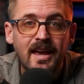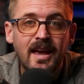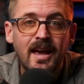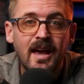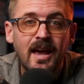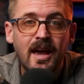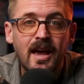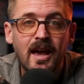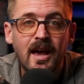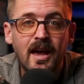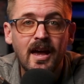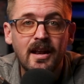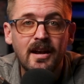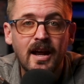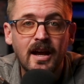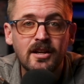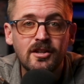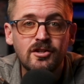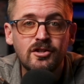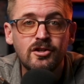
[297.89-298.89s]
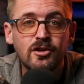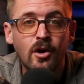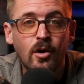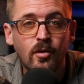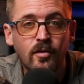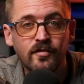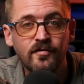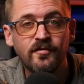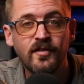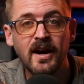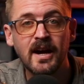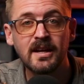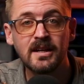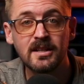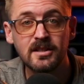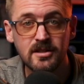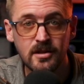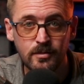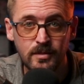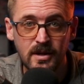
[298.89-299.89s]
And I don't find
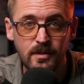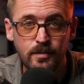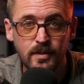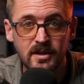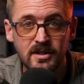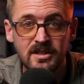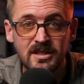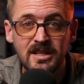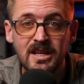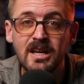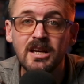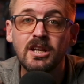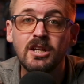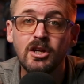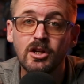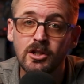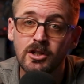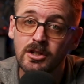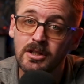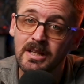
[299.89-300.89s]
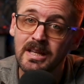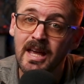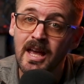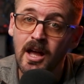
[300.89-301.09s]
it to be particularly